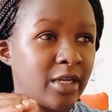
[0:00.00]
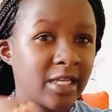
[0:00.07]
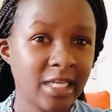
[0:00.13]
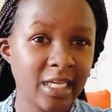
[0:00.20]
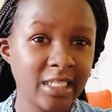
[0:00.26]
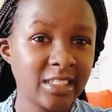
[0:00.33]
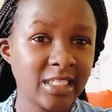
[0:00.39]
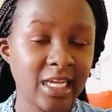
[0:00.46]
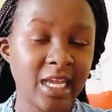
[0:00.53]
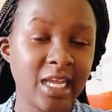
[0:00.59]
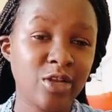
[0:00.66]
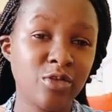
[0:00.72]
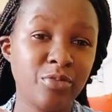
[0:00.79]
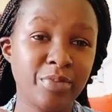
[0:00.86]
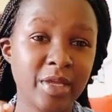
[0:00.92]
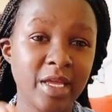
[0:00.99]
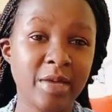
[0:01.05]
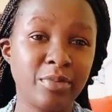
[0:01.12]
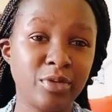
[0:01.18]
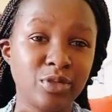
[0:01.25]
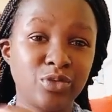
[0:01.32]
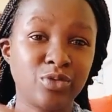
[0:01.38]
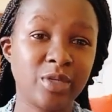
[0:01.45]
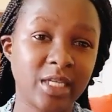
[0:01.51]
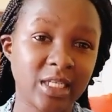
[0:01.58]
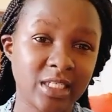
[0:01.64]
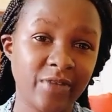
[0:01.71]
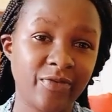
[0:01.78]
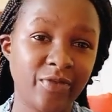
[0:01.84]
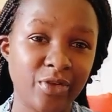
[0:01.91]
be able to
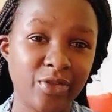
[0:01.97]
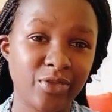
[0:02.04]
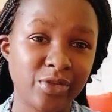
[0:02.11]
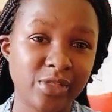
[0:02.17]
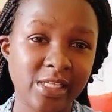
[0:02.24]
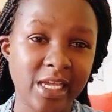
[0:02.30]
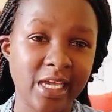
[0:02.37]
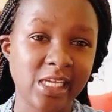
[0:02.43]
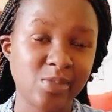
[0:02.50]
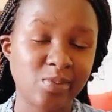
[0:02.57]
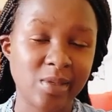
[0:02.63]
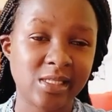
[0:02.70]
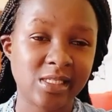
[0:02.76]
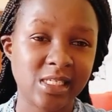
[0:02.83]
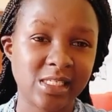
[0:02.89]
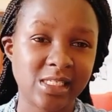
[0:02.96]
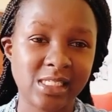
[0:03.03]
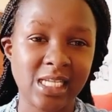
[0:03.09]
cater for those expenses?